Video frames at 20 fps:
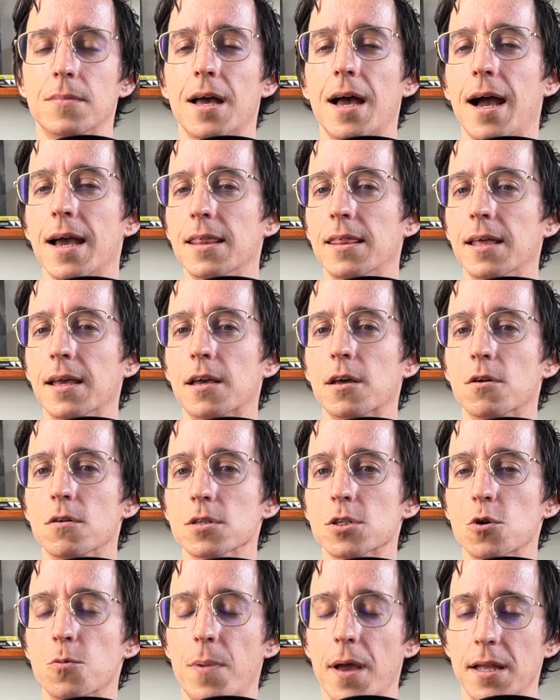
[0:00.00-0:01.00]
I think it
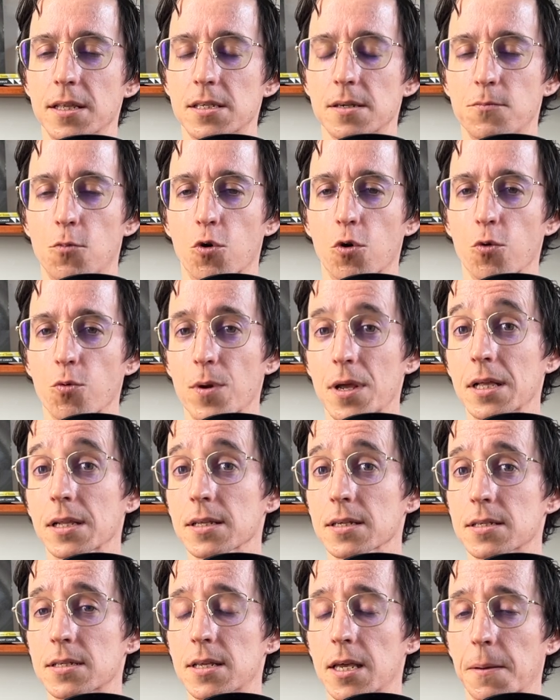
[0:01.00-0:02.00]
also paints a more
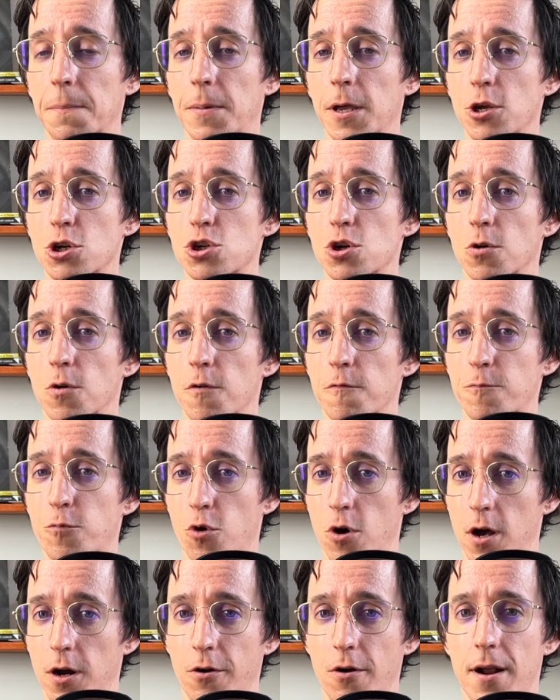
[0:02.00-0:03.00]
realistic picture of
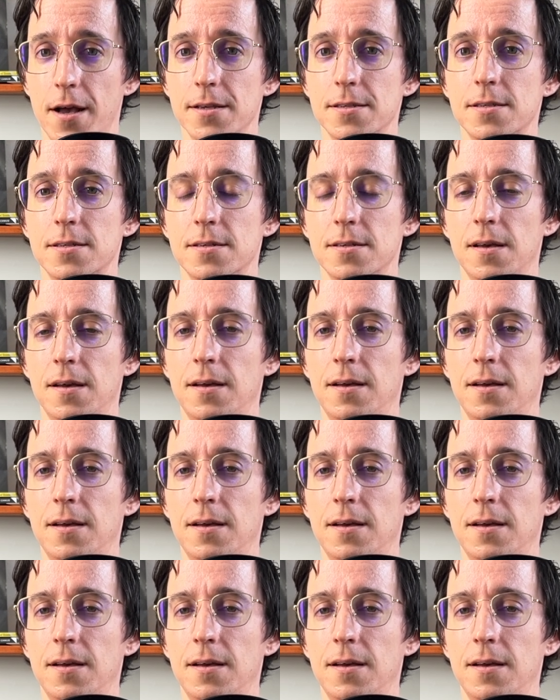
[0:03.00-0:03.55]
progress.